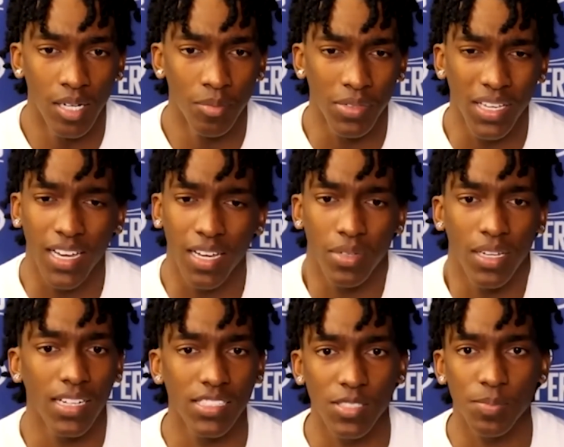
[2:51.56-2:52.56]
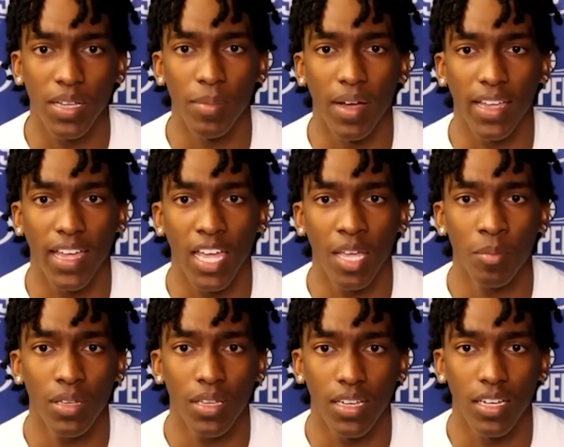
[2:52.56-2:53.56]
Yeah, I mean, I just play my game.
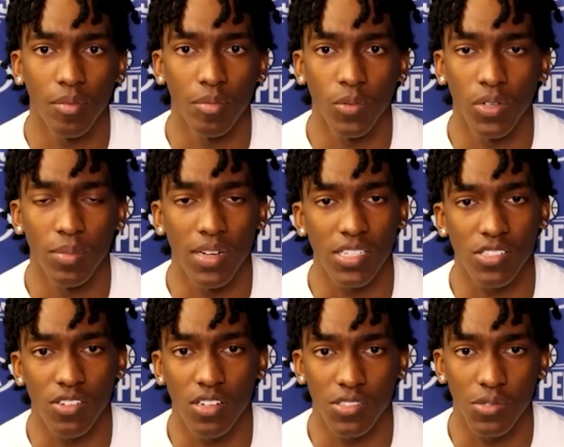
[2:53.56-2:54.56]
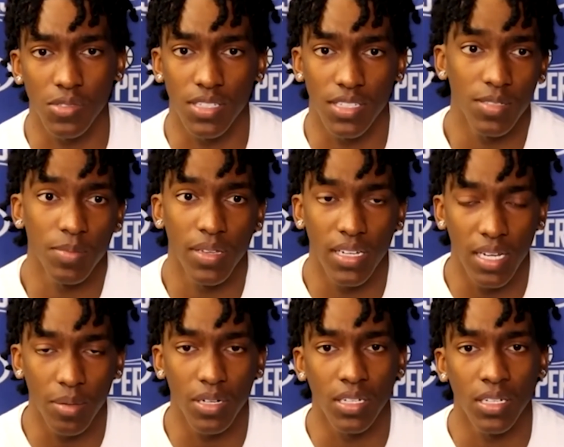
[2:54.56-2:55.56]
One of my strong suits is being
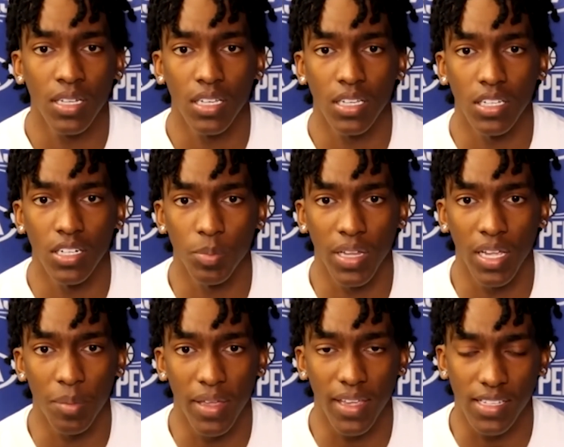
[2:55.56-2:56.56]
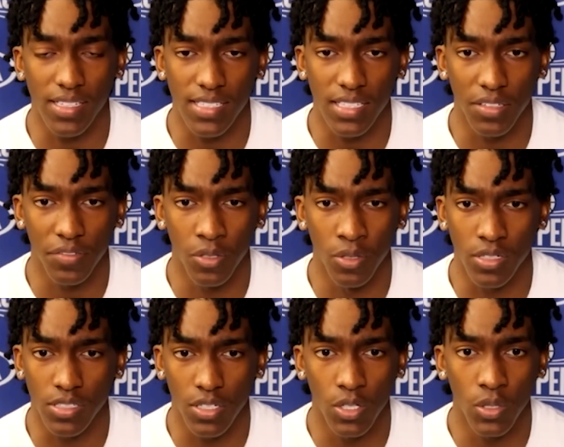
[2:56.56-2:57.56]
able to play, make and see the floor.
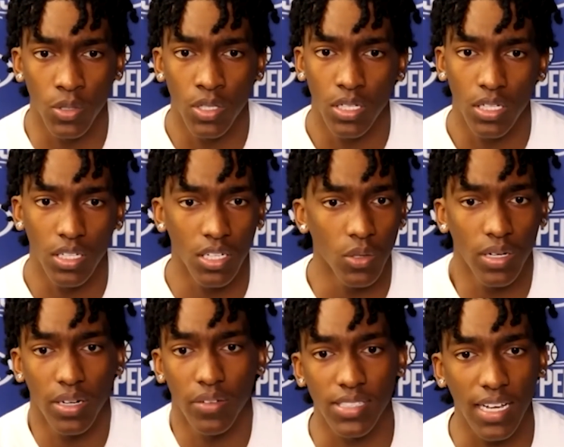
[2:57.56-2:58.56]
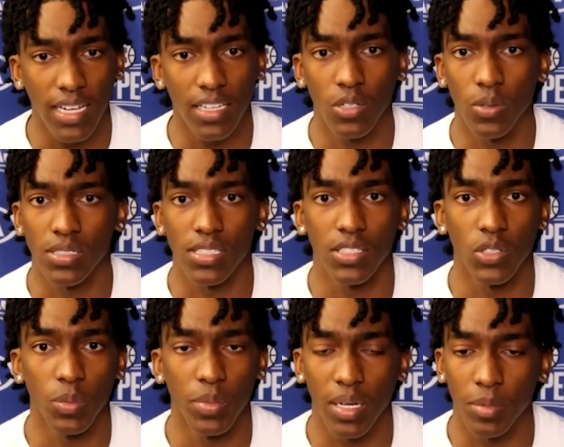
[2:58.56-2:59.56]
So whatever Ty Lue wants to do
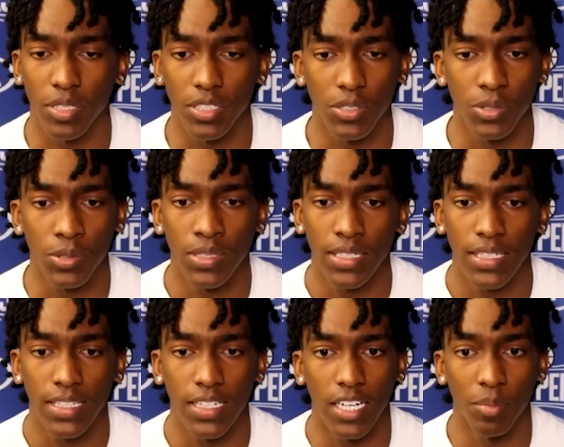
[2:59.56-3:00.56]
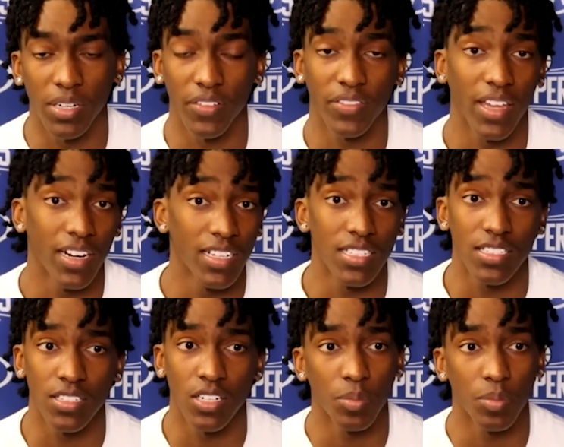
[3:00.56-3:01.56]
with me, I'm going to do. And if that is,
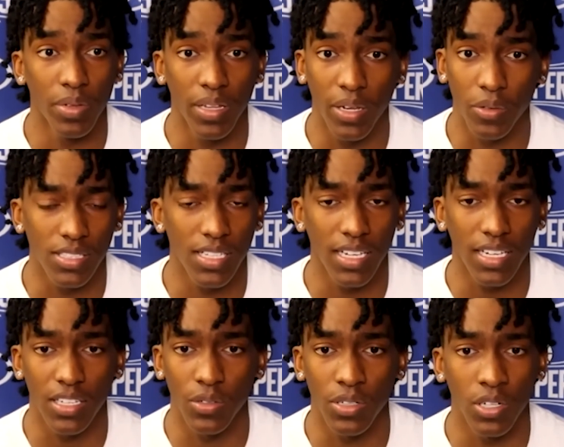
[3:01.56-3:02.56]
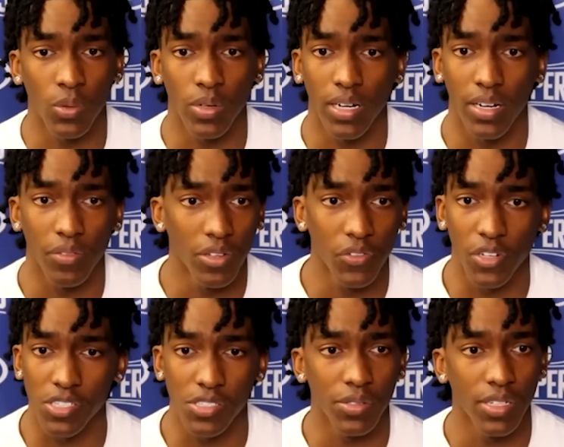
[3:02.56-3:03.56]
you know, play with the second unit or whatever, the
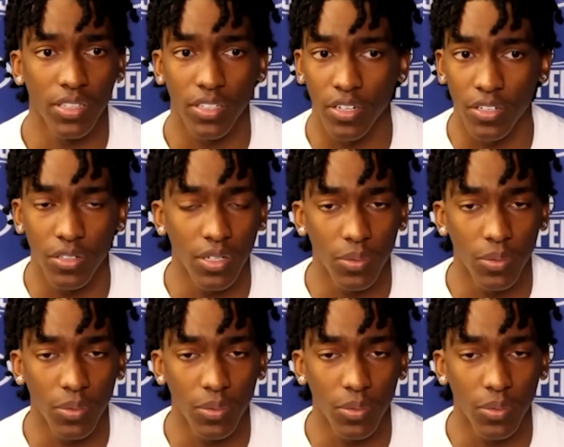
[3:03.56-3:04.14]
first unit, third unit,